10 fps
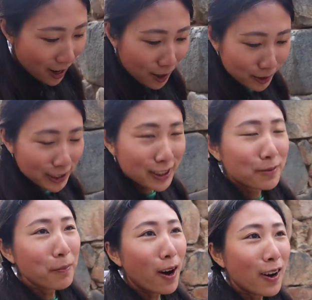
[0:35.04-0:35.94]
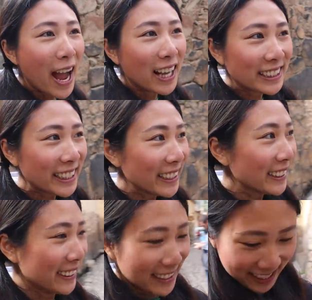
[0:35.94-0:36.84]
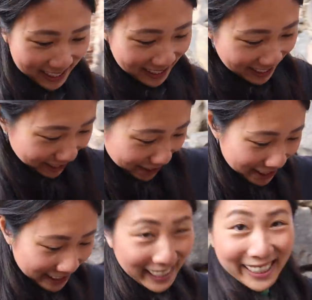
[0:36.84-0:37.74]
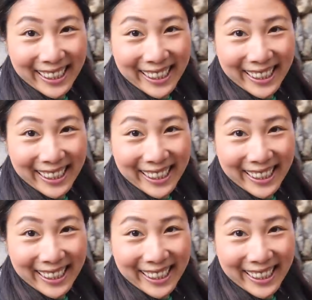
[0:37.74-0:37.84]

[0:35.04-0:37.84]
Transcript: All the small alley, like